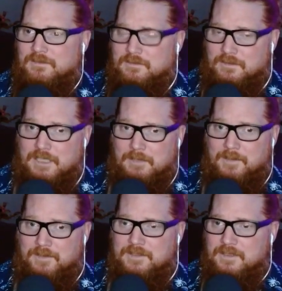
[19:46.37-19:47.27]
You gonna tell me
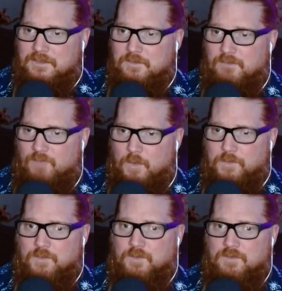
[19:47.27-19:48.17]
about this? Like, you are
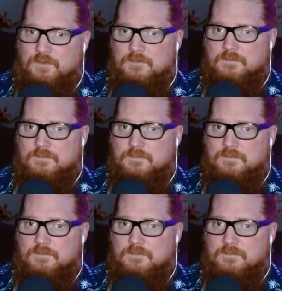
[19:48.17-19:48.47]
vulnerable.